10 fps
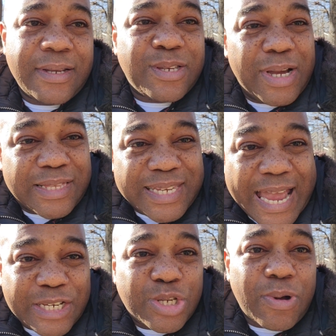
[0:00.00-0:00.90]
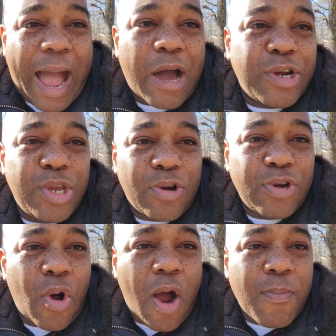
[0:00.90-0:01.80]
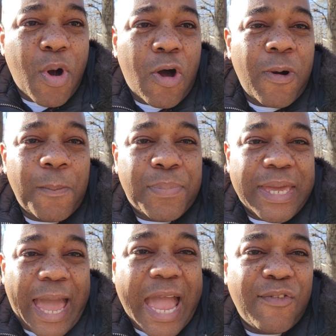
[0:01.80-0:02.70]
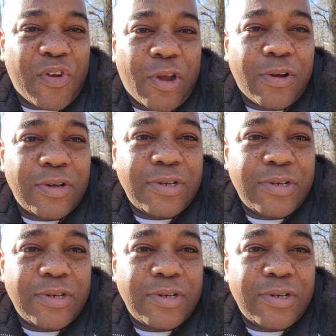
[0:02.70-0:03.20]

So it takes you out of your normal behavior.